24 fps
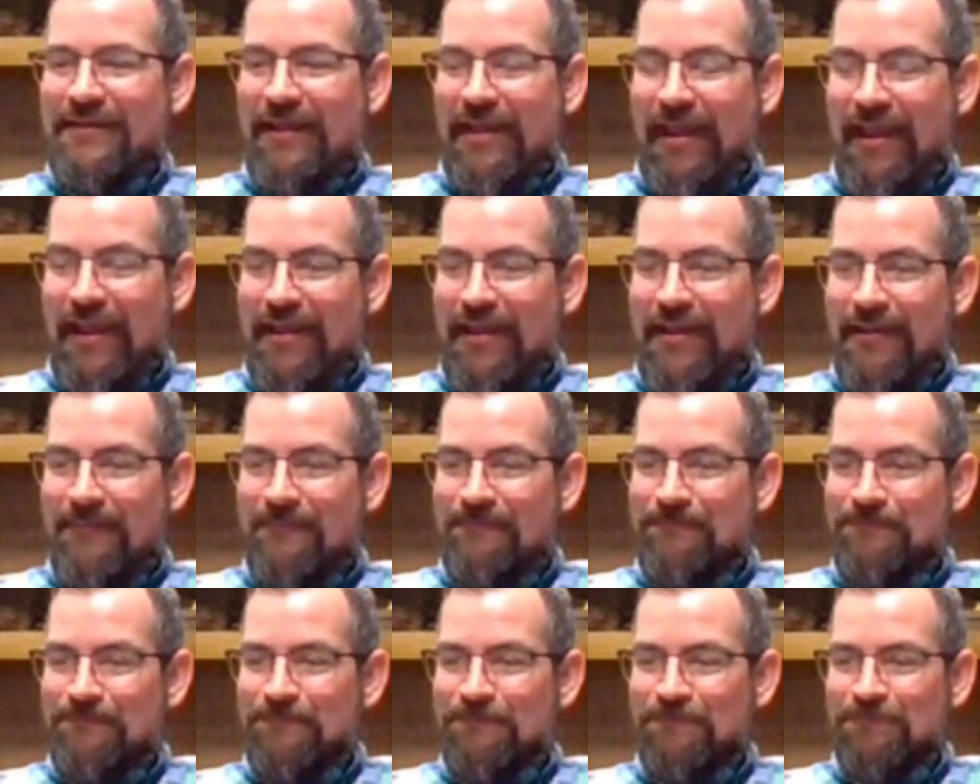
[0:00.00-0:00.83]

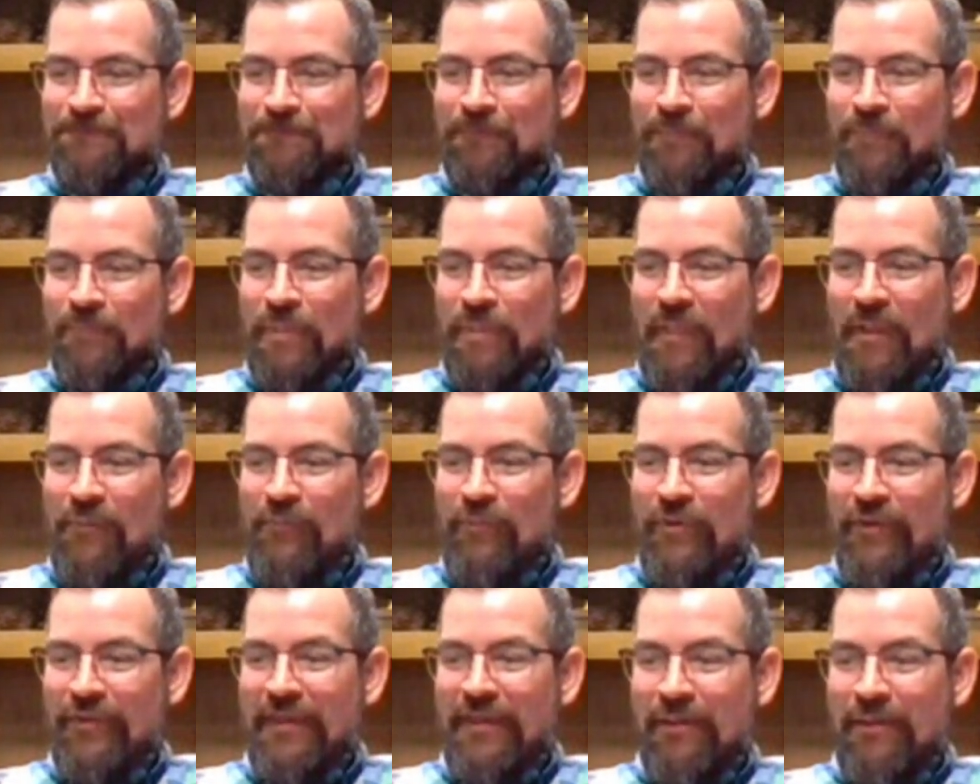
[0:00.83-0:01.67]
And
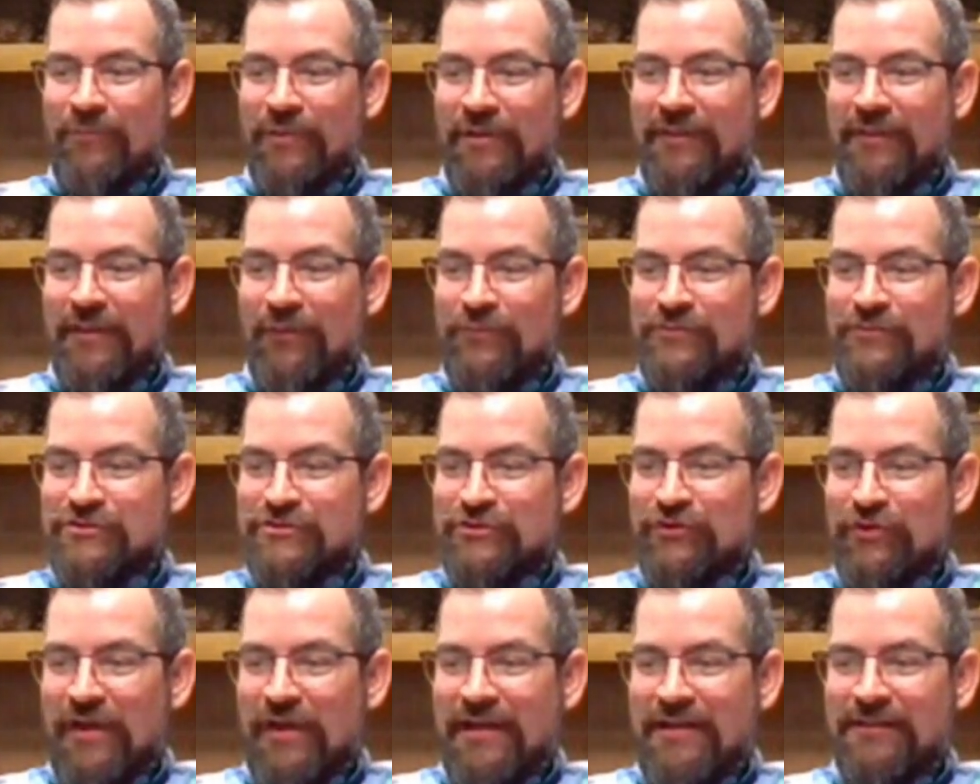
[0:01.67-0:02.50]
well, that I mean, that was
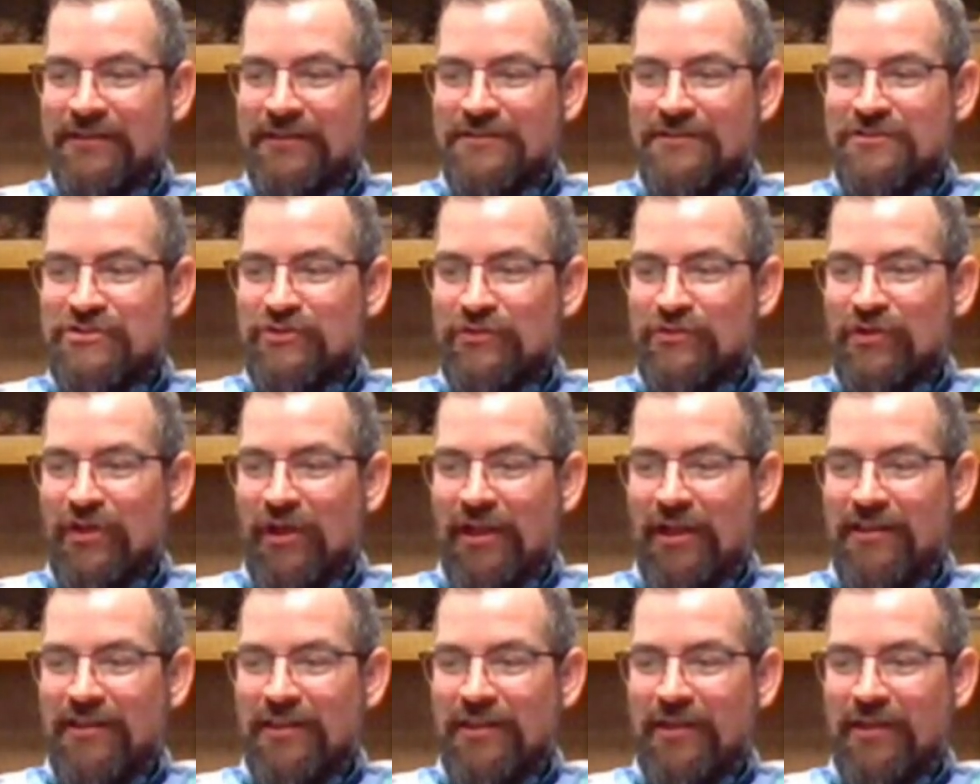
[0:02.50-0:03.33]
great that you
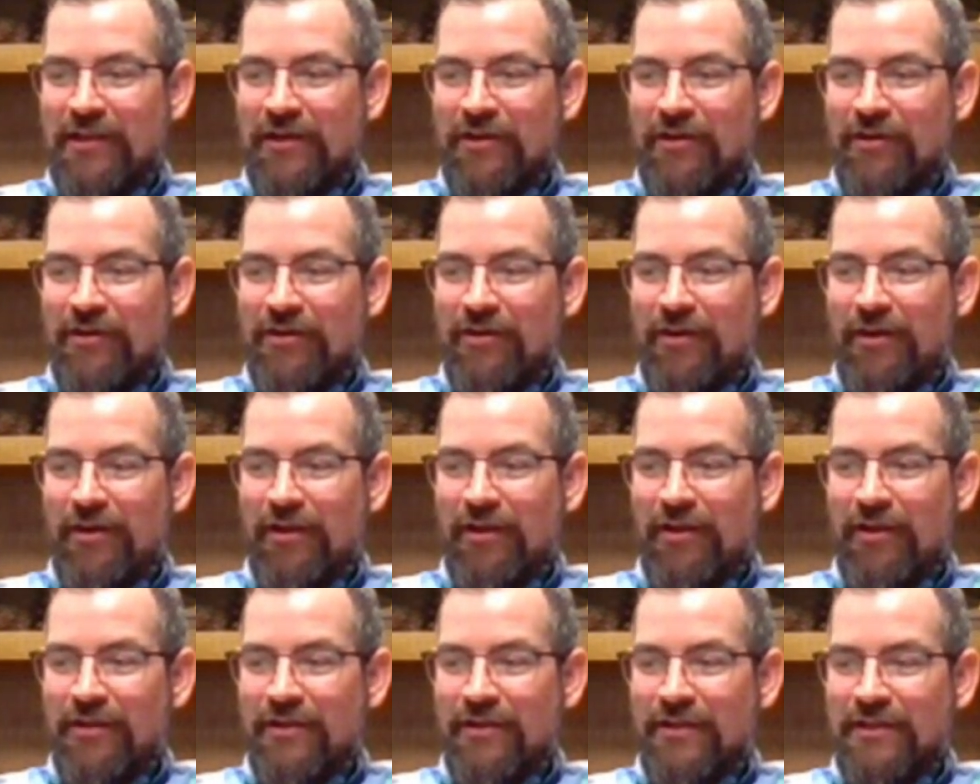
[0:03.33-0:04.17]
got there
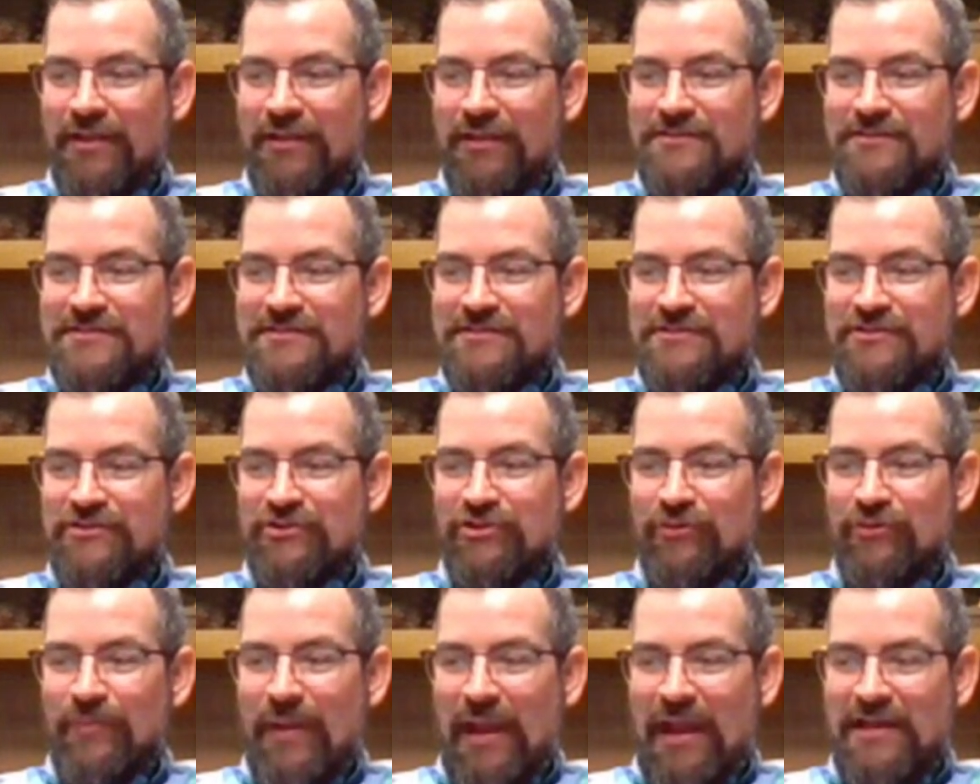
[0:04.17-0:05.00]
to do
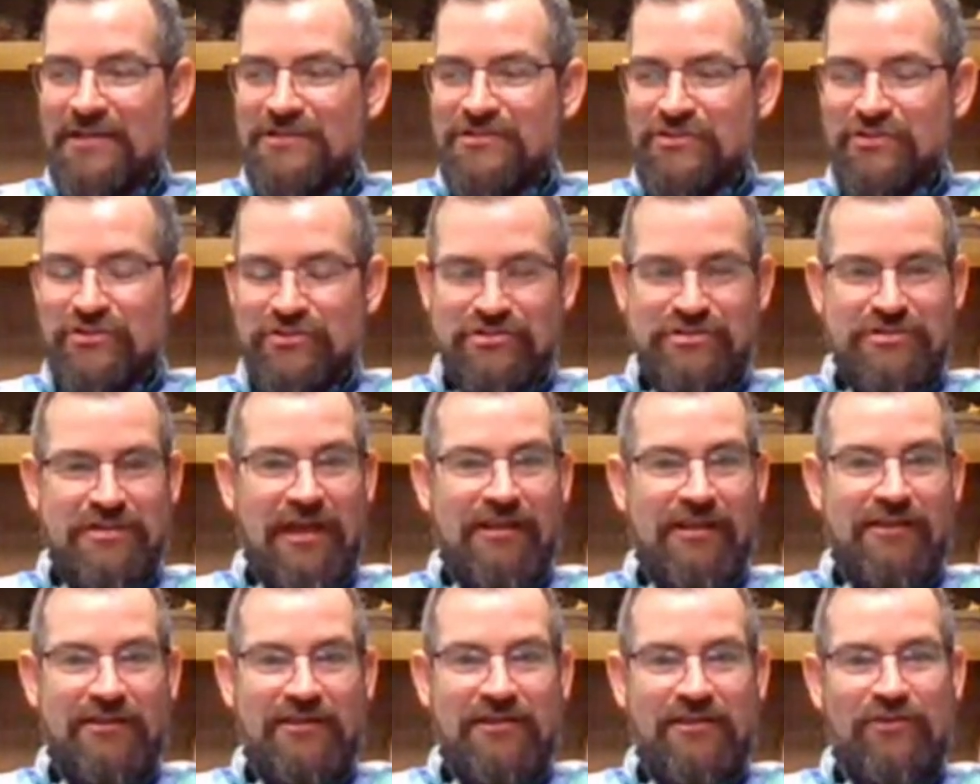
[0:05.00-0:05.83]
your master's. And I
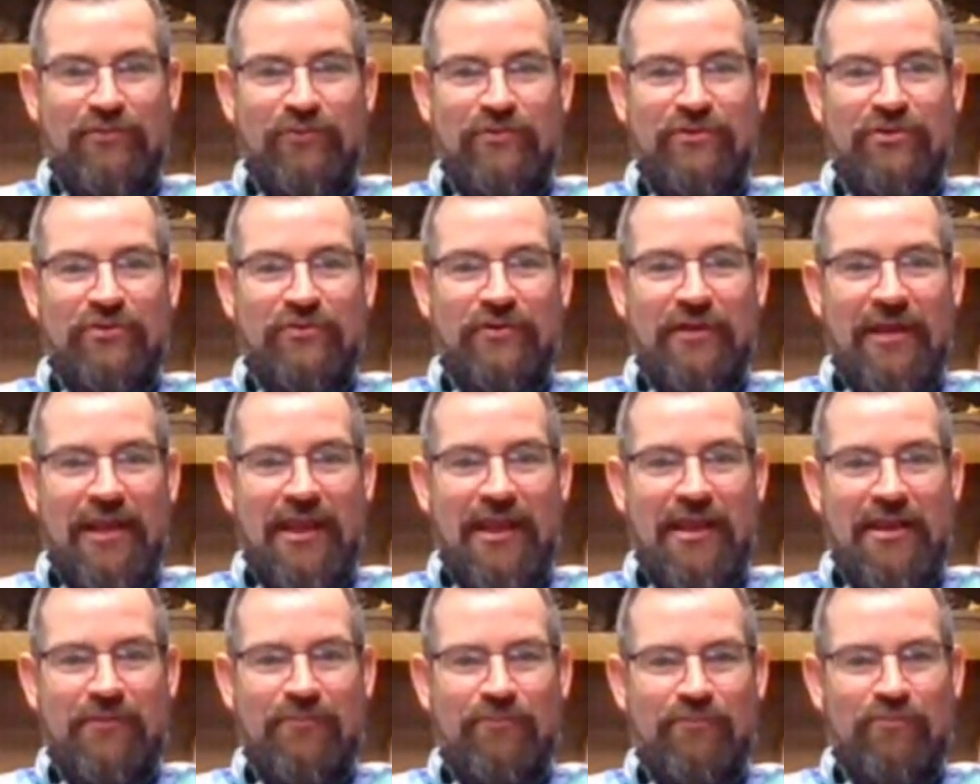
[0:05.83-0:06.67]
think when you
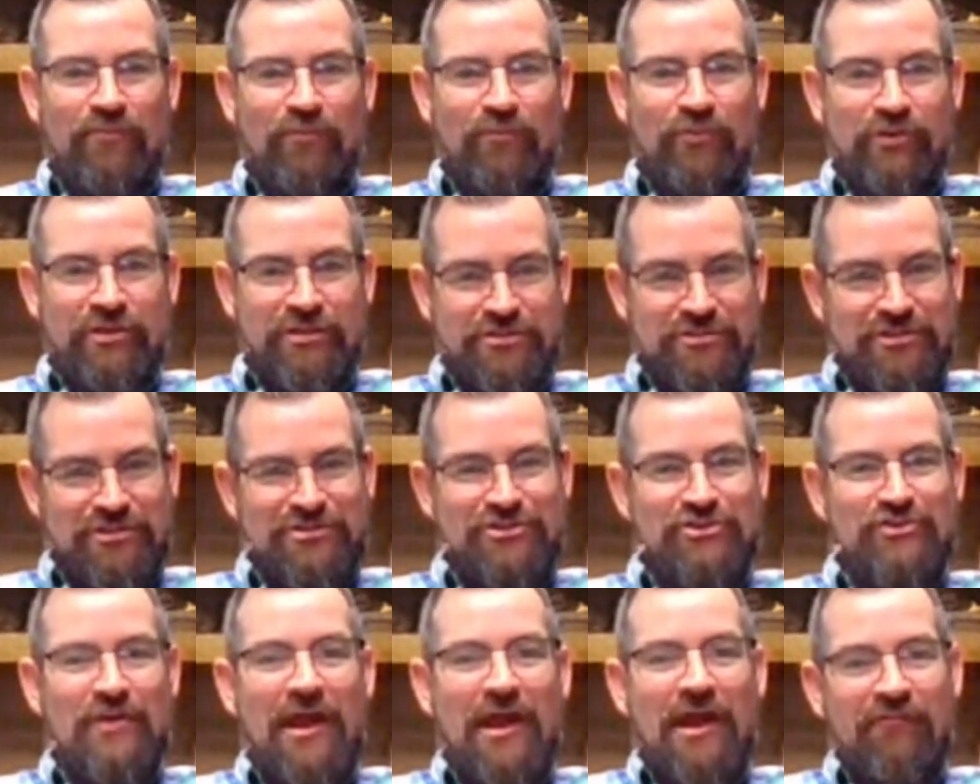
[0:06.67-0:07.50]
came, did
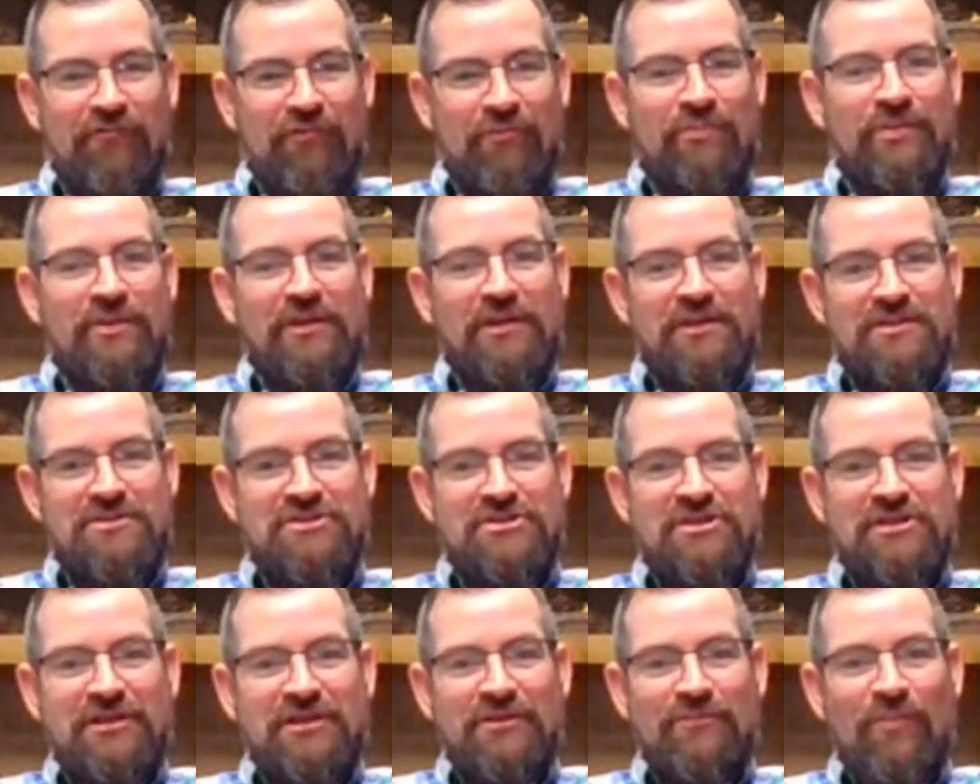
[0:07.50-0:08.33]
you have a
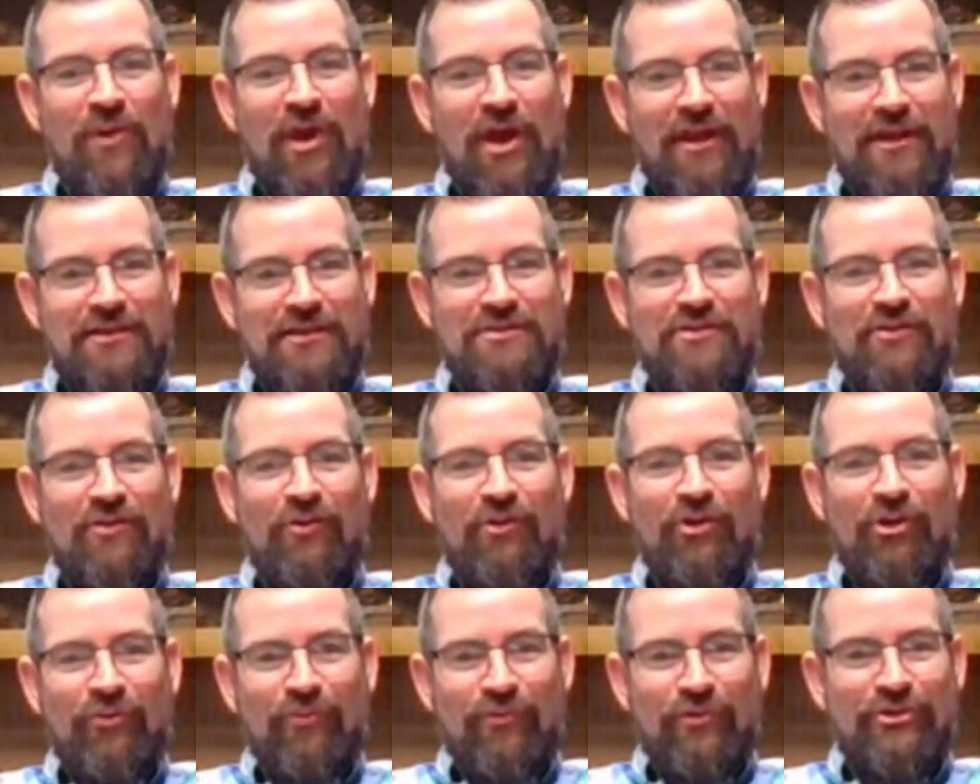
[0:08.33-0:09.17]
PhD in mind,
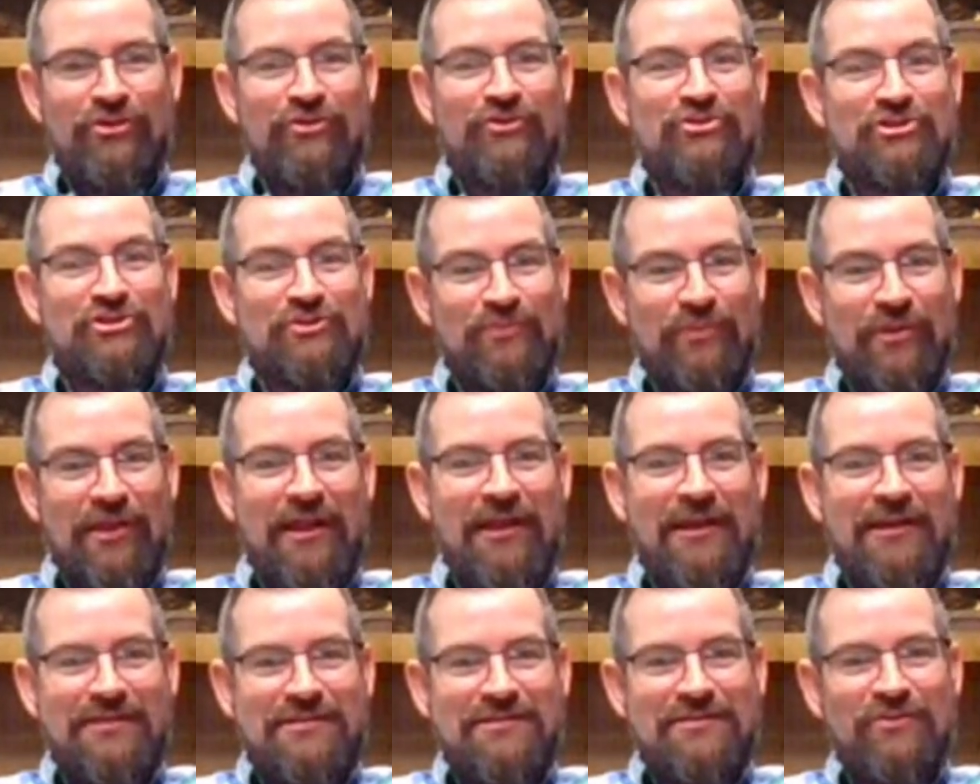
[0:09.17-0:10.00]
or were you just
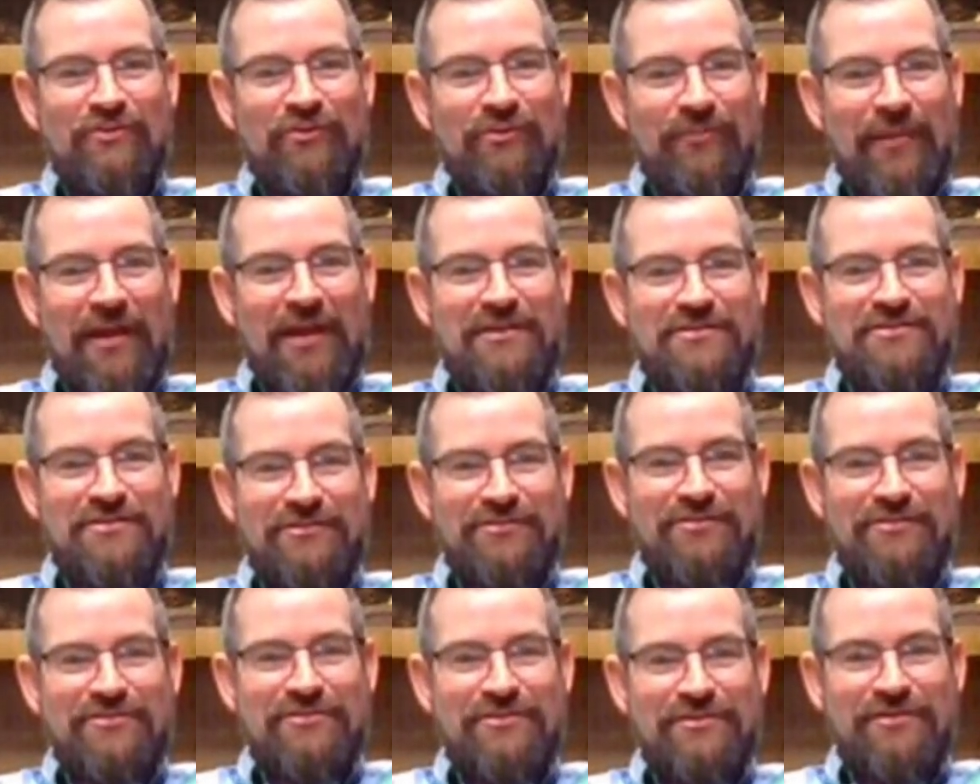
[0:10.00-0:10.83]
planning to do a
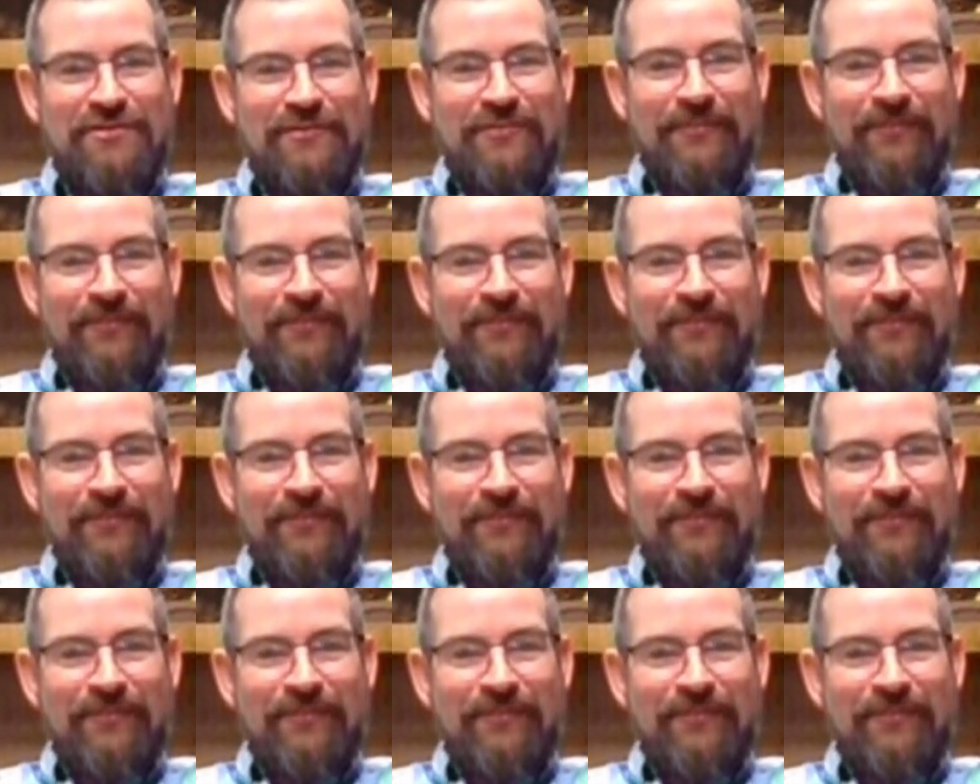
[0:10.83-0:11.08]
master's?